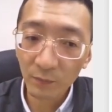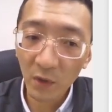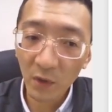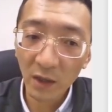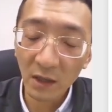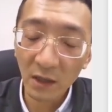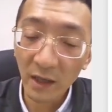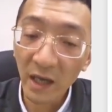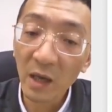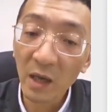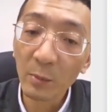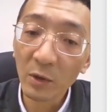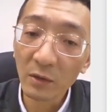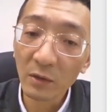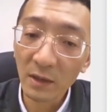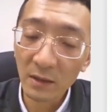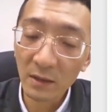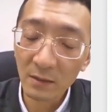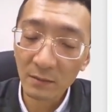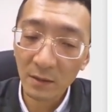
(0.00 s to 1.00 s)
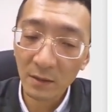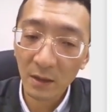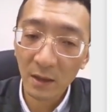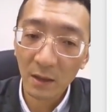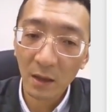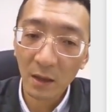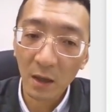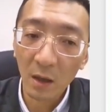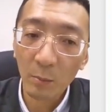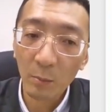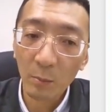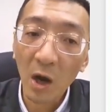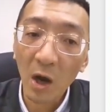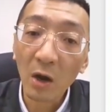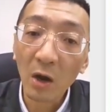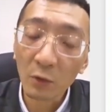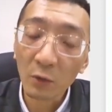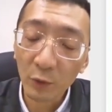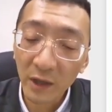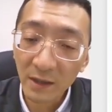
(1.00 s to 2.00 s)
enable the
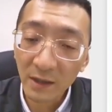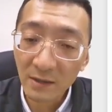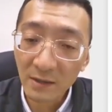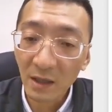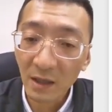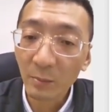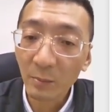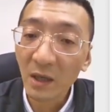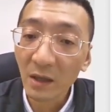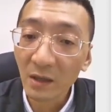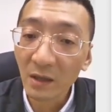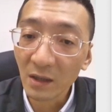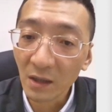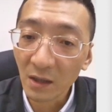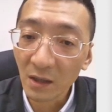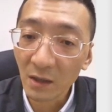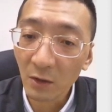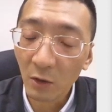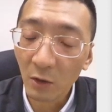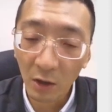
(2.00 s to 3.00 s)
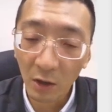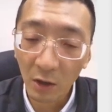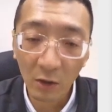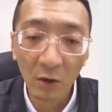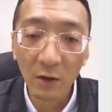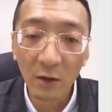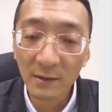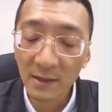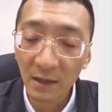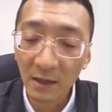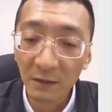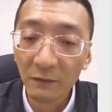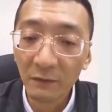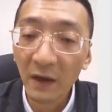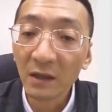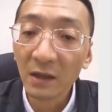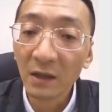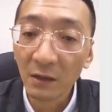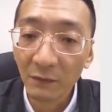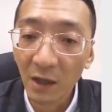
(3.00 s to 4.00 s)
power grid stability or cost
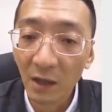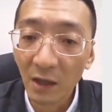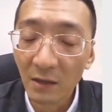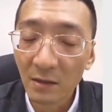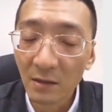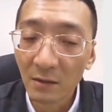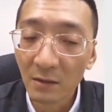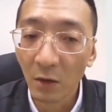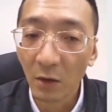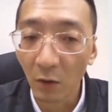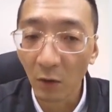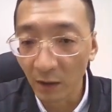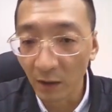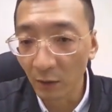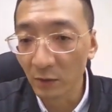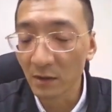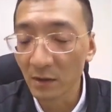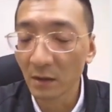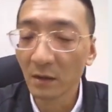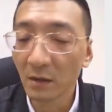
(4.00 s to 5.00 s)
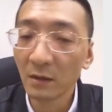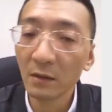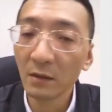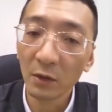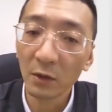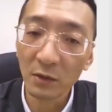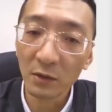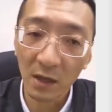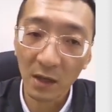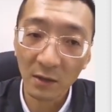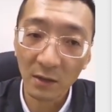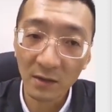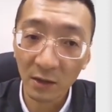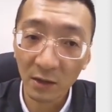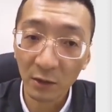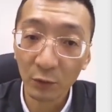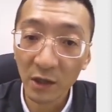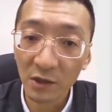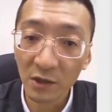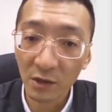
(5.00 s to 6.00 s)
effectiveness or those
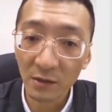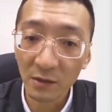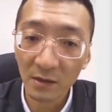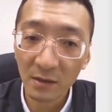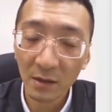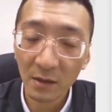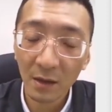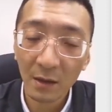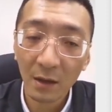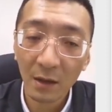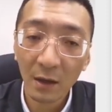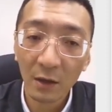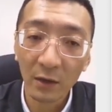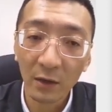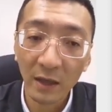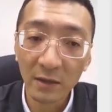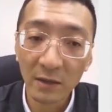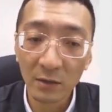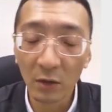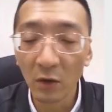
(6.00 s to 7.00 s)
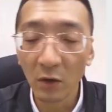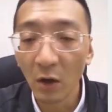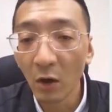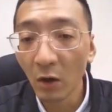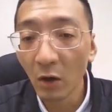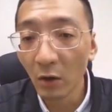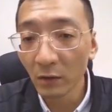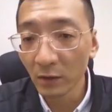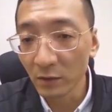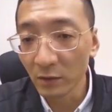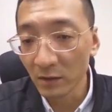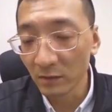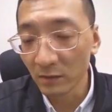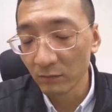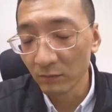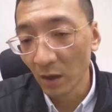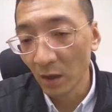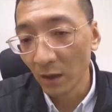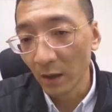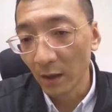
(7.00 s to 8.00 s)
considerations, right? So all those
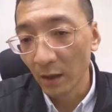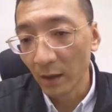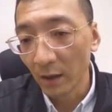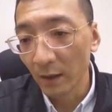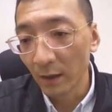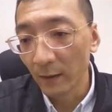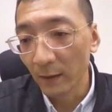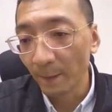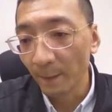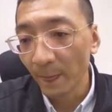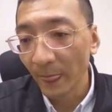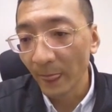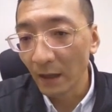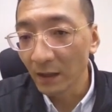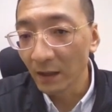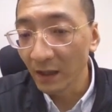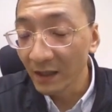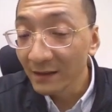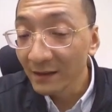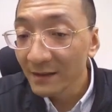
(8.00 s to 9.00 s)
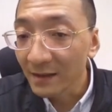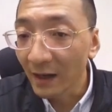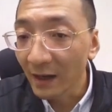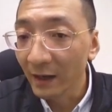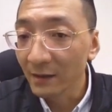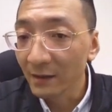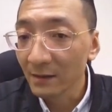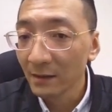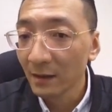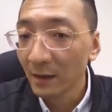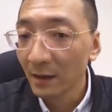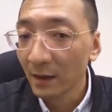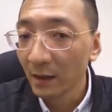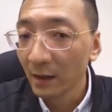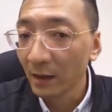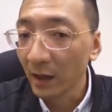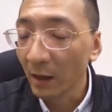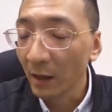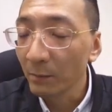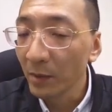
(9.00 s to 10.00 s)
insights
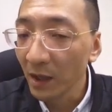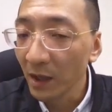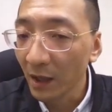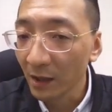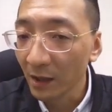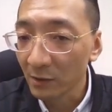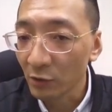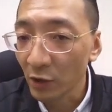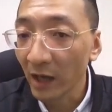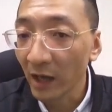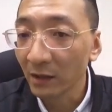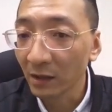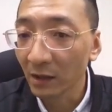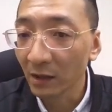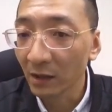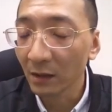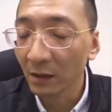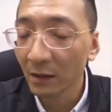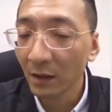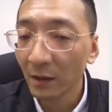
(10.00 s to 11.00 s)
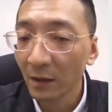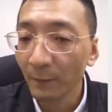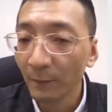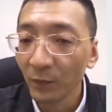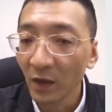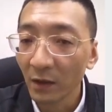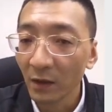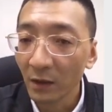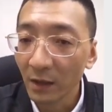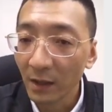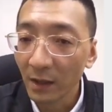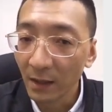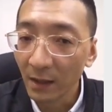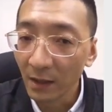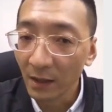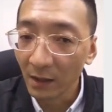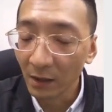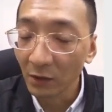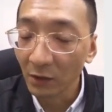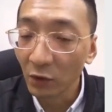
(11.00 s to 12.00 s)
can be extracted
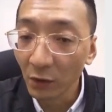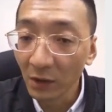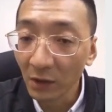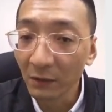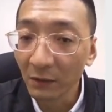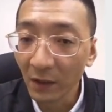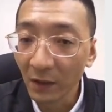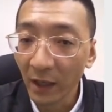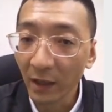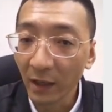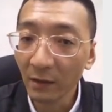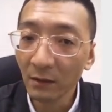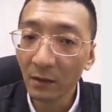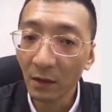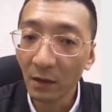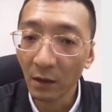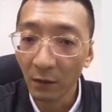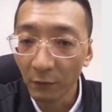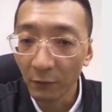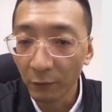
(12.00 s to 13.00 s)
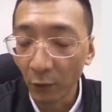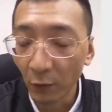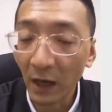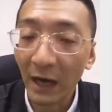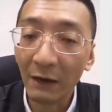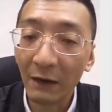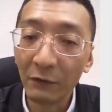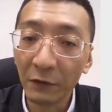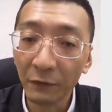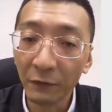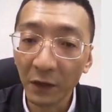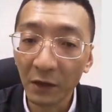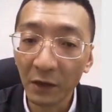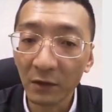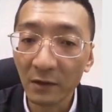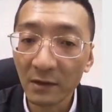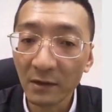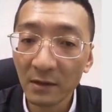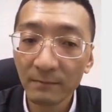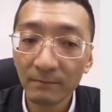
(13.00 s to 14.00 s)
intuitively from our
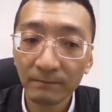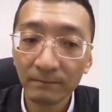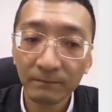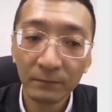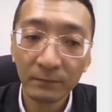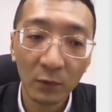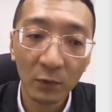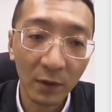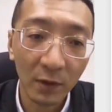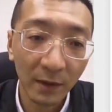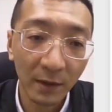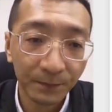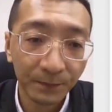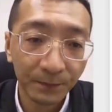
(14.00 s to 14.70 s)
figures, right?